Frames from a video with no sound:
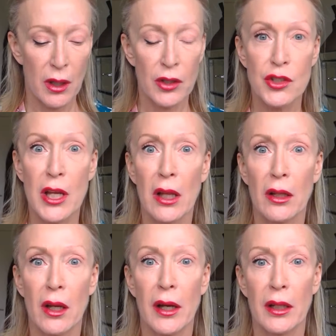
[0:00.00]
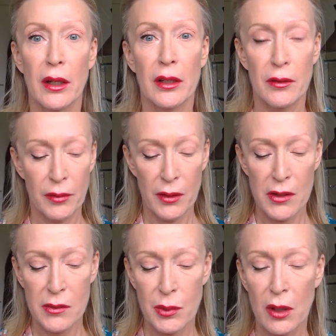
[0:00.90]
a gel eyeliner for
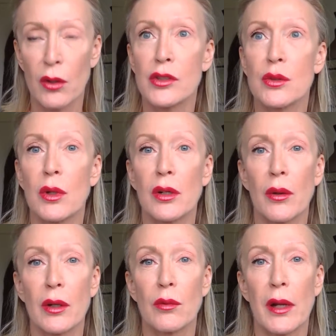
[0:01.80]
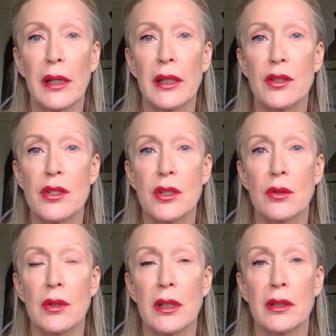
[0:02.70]
this, because you are going right
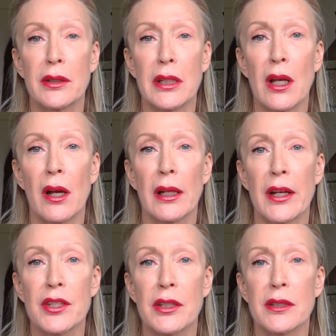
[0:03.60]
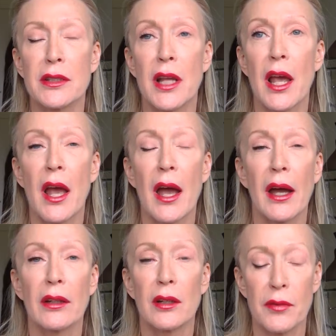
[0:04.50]
into the eyelashes,
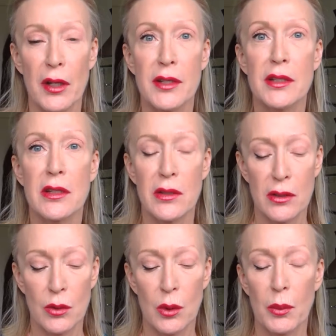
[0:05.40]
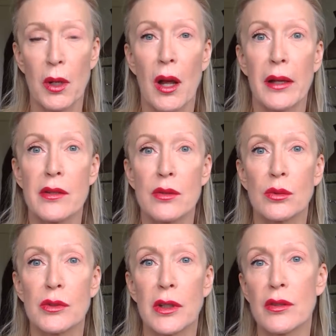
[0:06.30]
and I find it's easier to apply. It's
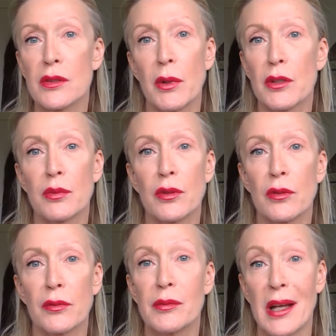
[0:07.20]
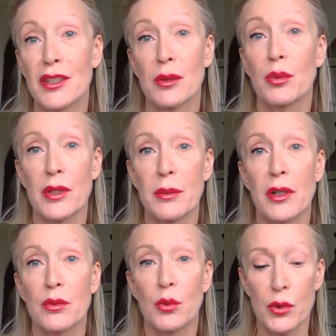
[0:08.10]
also smudge proof and actually pretty
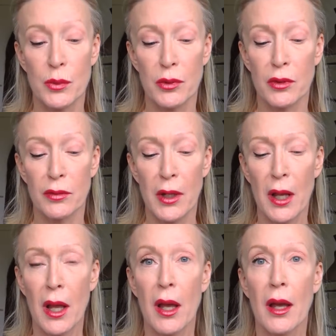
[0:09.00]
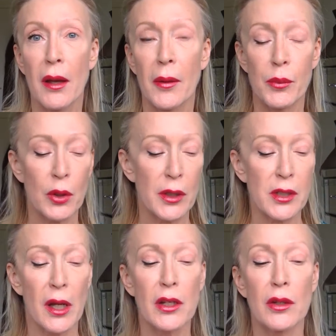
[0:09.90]
much waterproof. Product
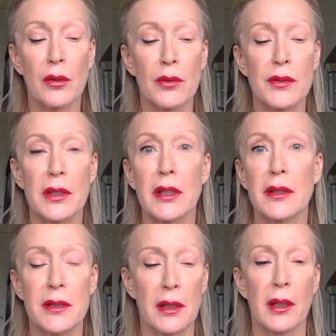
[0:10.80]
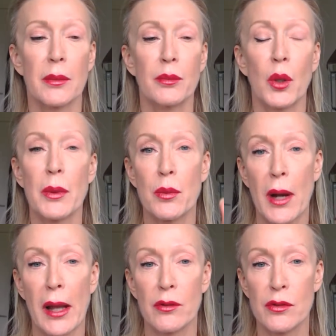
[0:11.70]
I use is Bobbi
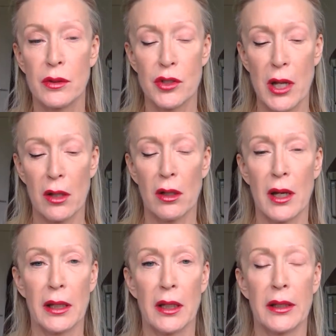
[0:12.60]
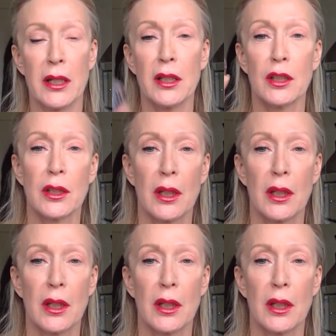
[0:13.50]
Brown gel eyeliner.